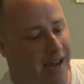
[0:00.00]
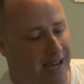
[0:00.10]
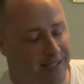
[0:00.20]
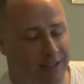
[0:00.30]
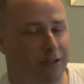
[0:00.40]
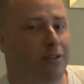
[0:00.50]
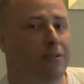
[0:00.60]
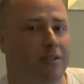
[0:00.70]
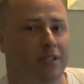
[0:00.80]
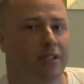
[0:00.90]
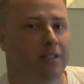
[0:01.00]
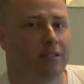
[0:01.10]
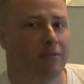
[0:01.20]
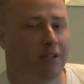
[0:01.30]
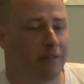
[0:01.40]
I still use
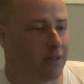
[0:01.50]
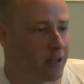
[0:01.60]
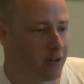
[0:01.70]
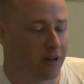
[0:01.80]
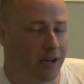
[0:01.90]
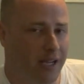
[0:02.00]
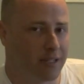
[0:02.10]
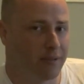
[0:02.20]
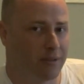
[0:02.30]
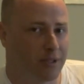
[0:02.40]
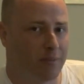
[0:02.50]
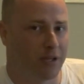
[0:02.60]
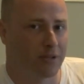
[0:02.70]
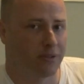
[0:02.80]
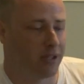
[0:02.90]
this whenever a car has one of those
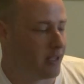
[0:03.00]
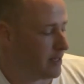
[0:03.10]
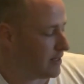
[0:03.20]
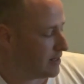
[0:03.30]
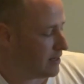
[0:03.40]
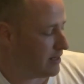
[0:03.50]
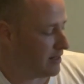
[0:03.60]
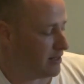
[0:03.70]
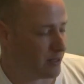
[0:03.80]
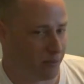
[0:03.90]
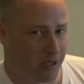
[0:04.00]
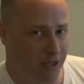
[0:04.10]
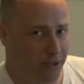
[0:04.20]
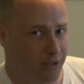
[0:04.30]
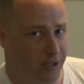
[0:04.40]
special things. This will
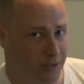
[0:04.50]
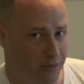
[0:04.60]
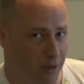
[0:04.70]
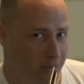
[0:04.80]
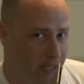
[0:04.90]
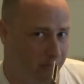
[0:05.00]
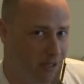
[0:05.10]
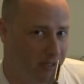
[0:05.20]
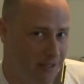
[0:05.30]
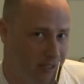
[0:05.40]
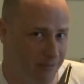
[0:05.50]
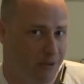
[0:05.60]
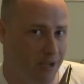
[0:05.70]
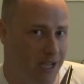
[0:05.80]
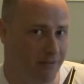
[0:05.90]
not do it, so don't get rid of this if
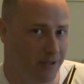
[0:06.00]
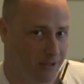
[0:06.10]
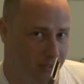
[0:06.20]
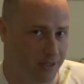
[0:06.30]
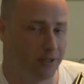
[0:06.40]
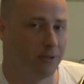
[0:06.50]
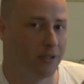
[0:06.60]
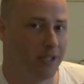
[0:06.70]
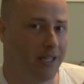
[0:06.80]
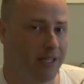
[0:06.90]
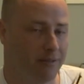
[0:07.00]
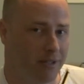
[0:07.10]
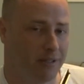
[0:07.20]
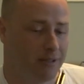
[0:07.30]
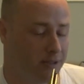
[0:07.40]
you have it. You're still going to need it
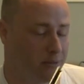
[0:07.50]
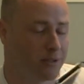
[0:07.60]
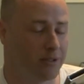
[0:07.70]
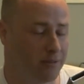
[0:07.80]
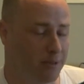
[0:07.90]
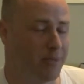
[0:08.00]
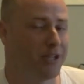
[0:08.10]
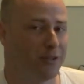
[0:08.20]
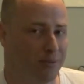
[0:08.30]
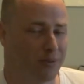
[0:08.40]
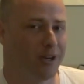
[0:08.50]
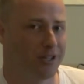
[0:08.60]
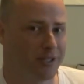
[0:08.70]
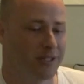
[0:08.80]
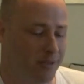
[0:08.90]
when those special
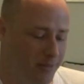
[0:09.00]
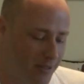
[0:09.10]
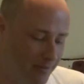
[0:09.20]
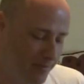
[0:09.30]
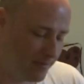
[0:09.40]
projects come in.